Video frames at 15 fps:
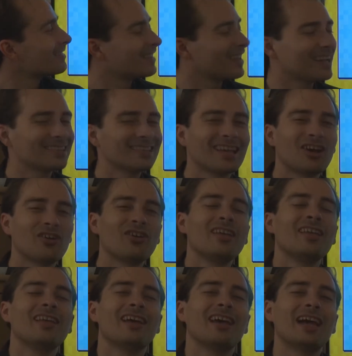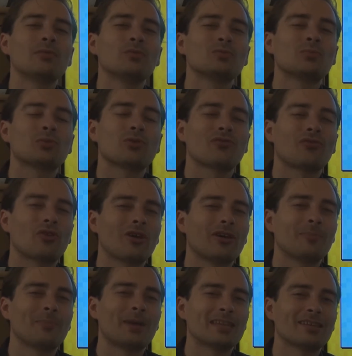died now. I would
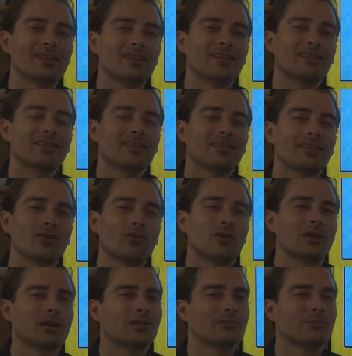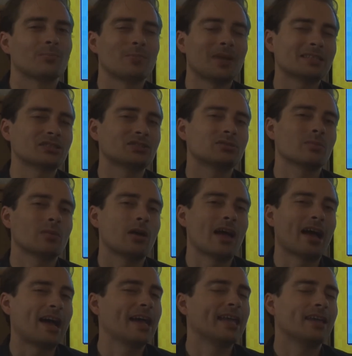prefer a better or a much
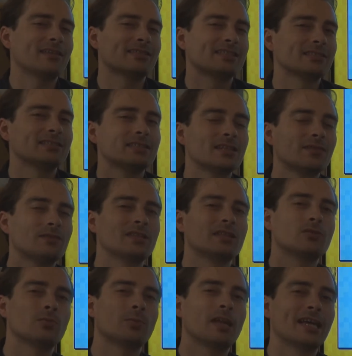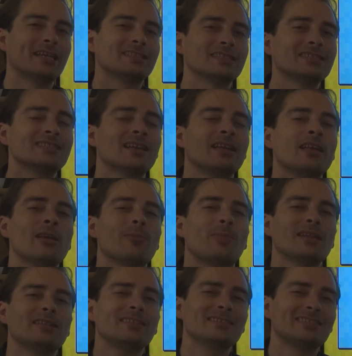higher sensitivity to play this.
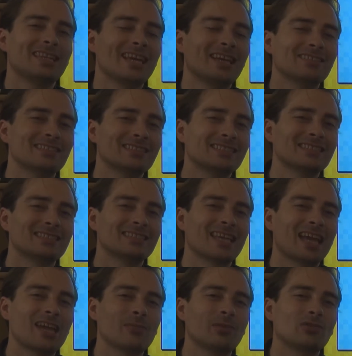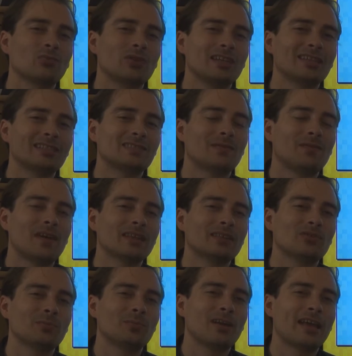But in the end, this is a game. It really is fun
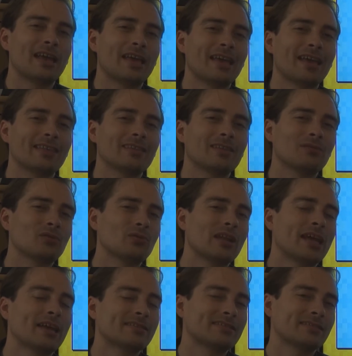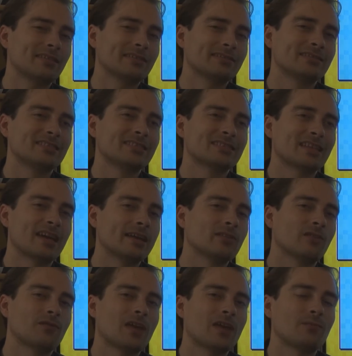to play, and if you like this kind
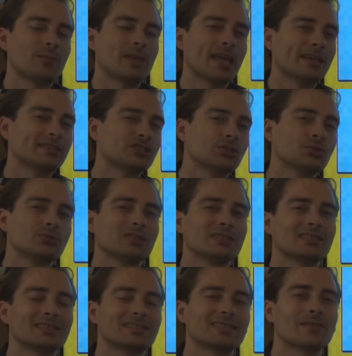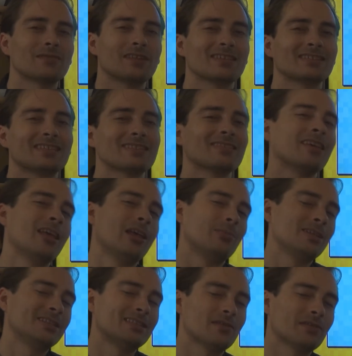of FPS shooters and stuff like that, please